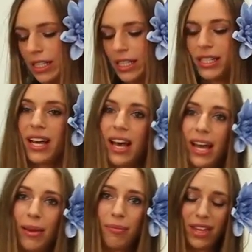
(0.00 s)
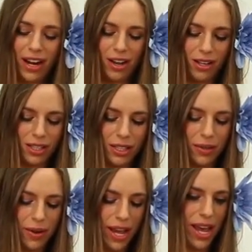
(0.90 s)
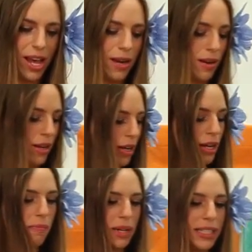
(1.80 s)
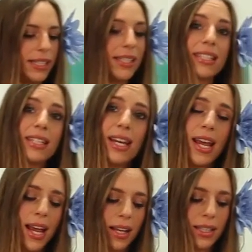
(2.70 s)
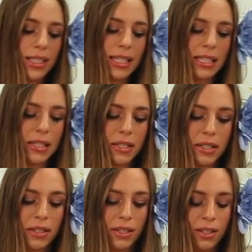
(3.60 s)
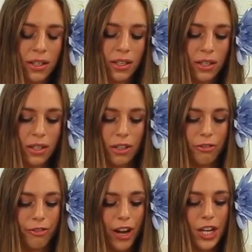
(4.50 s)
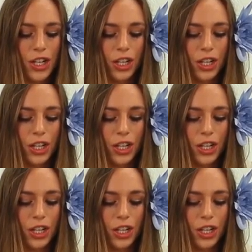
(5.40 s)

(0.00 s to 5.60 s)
is the time that I also add my seasonings, fresh